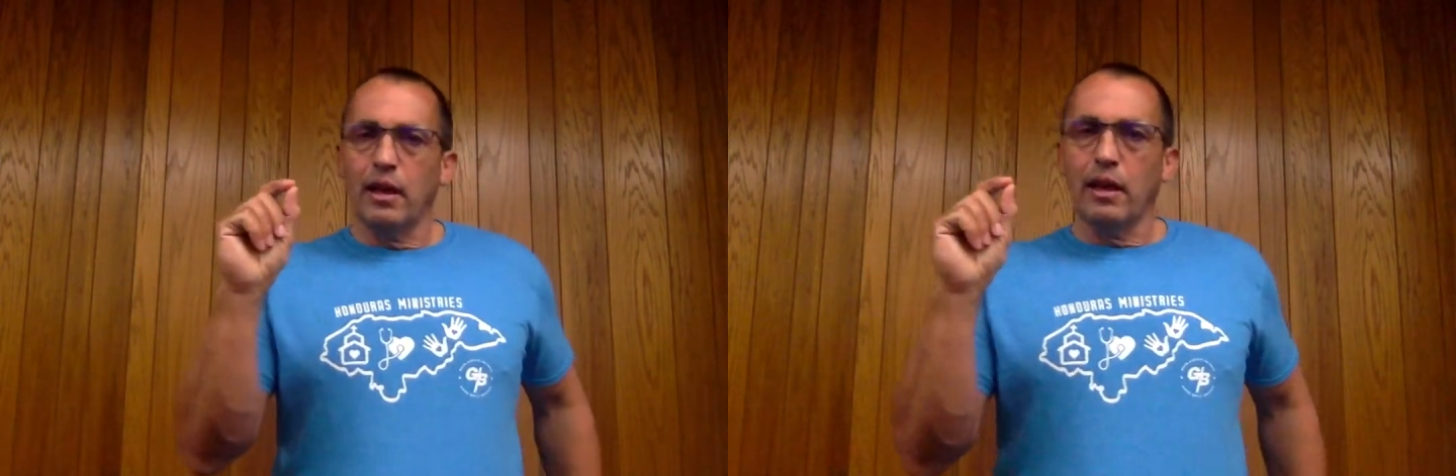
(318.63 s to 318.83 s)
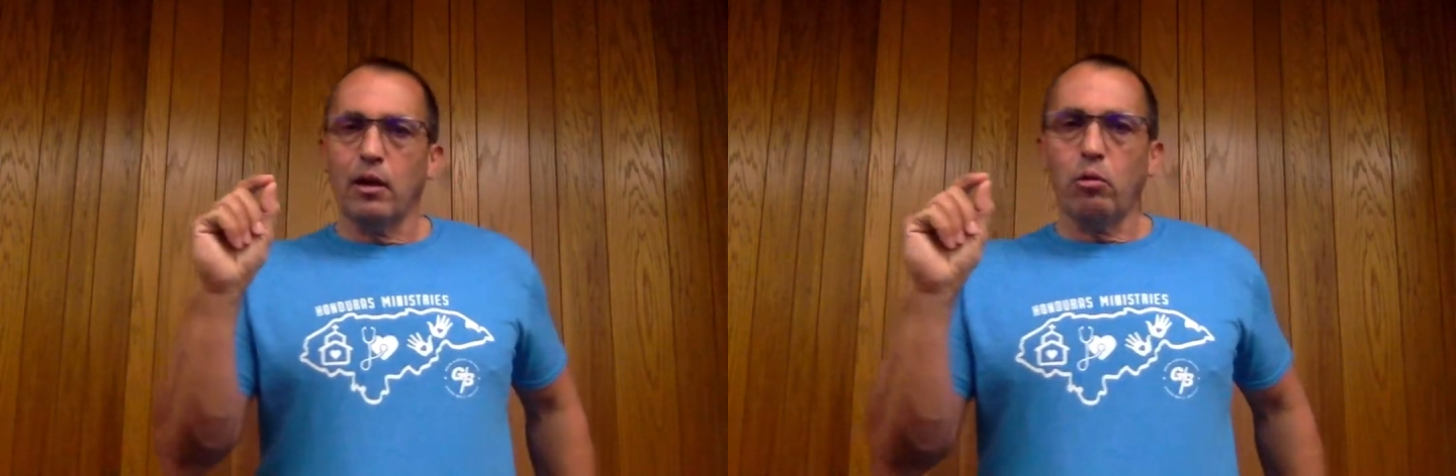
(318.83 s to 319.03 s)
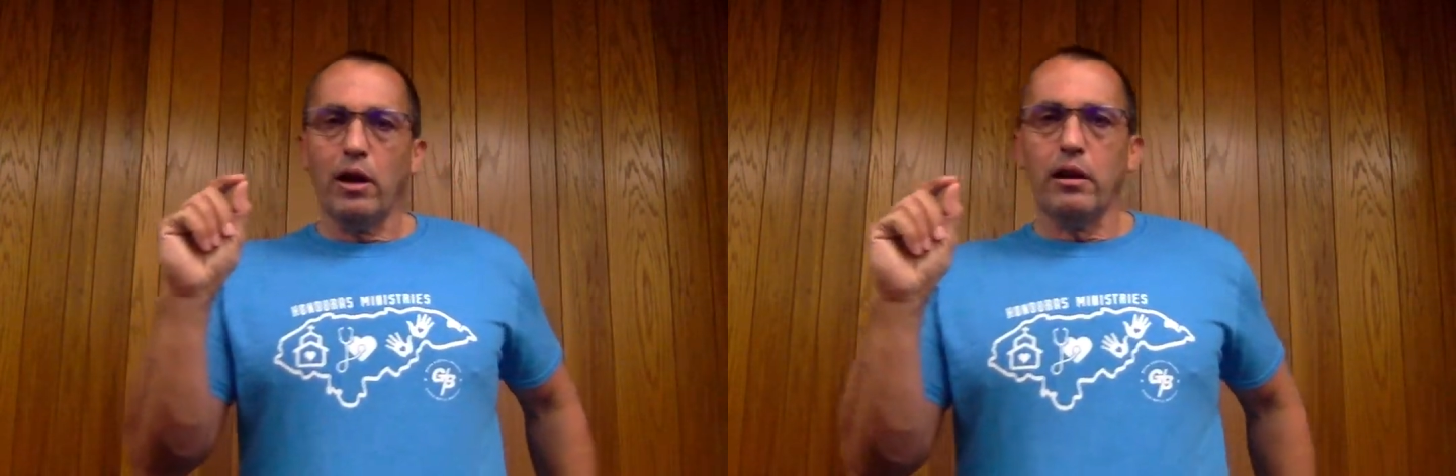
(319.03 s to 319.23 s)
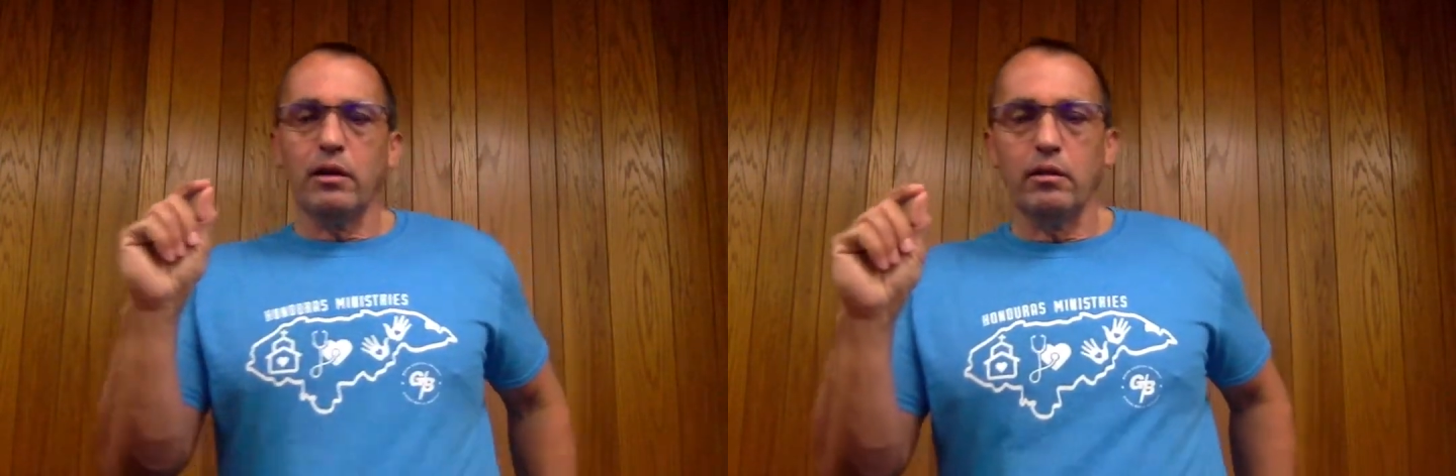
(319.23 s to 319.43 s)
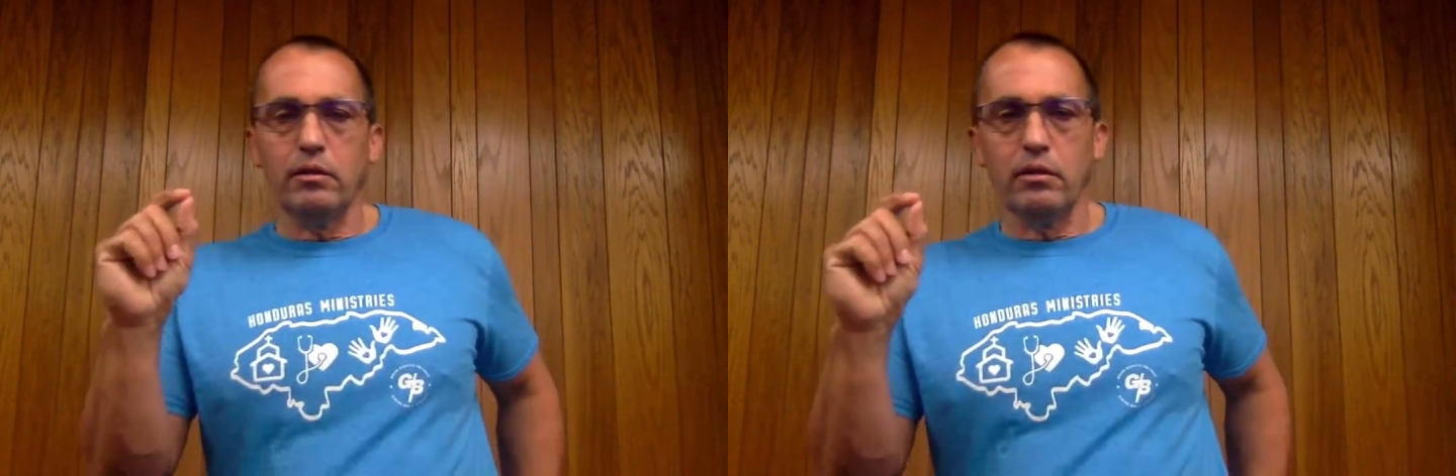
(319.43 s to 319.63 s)
and quite
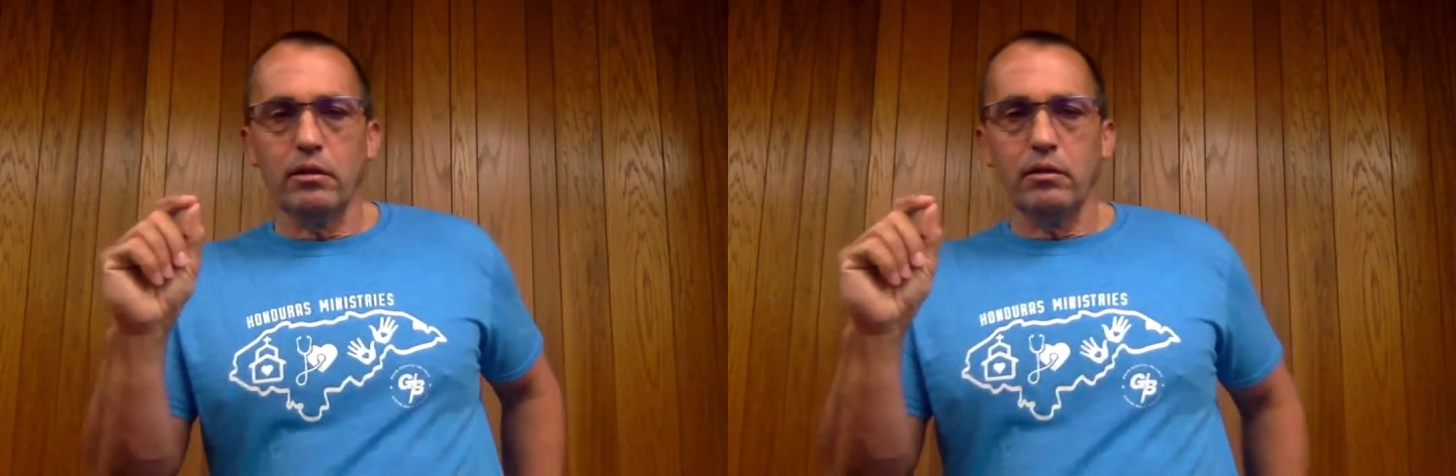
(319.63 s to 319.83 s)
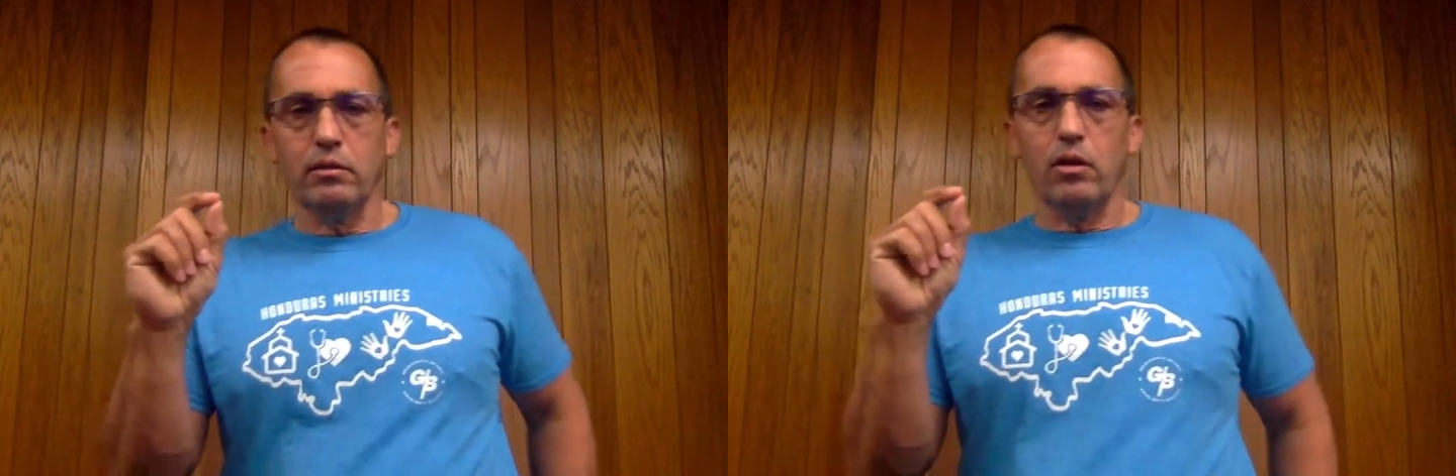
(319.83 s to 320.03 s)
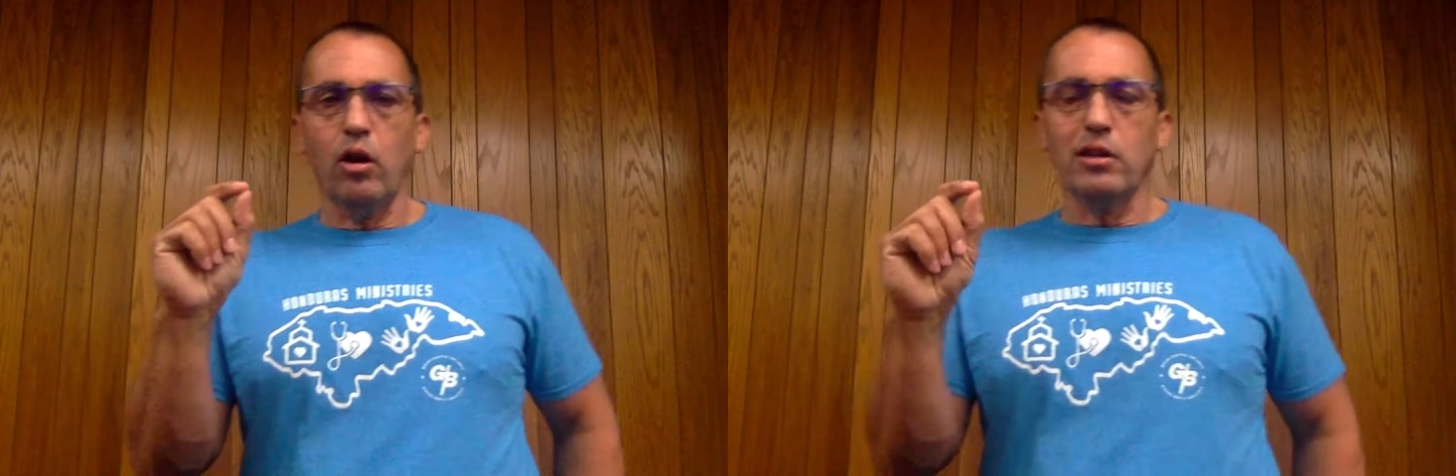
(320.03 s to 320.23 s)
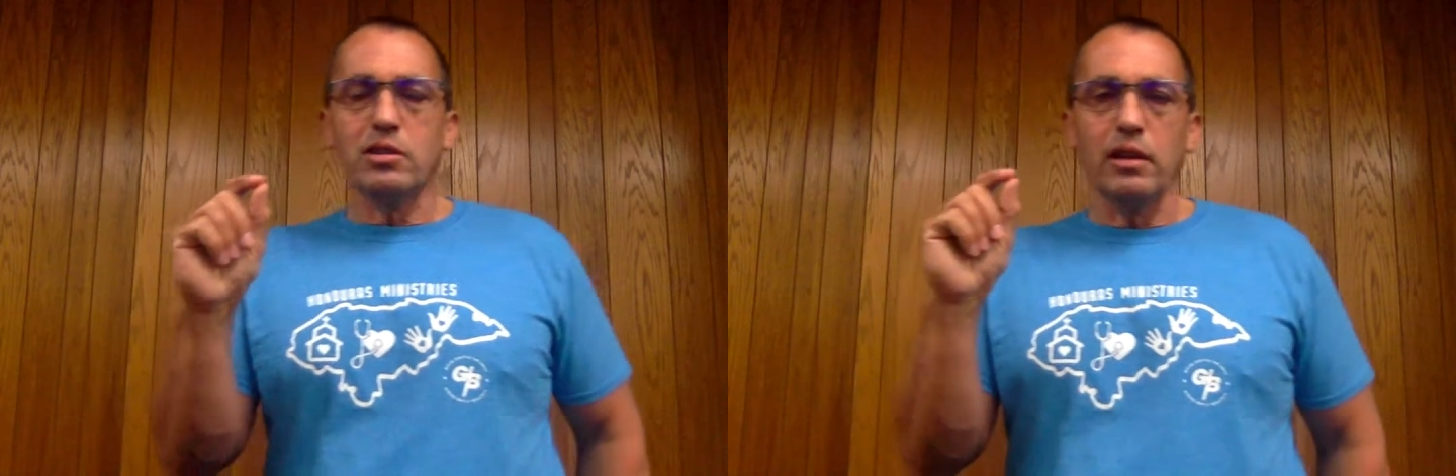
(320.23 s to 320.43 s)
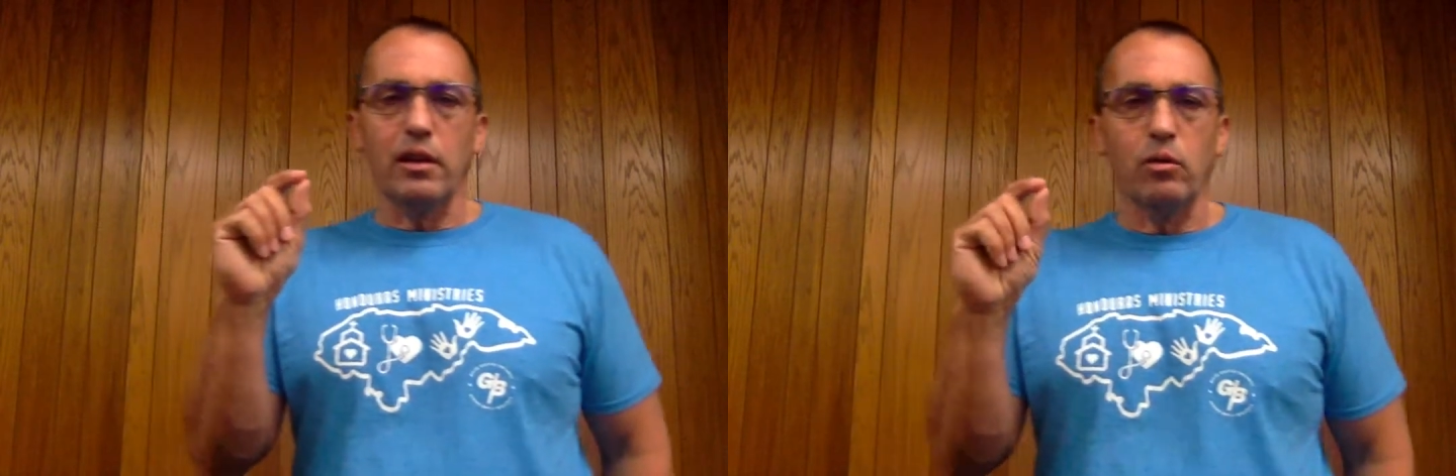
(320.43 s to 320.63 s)
honestly,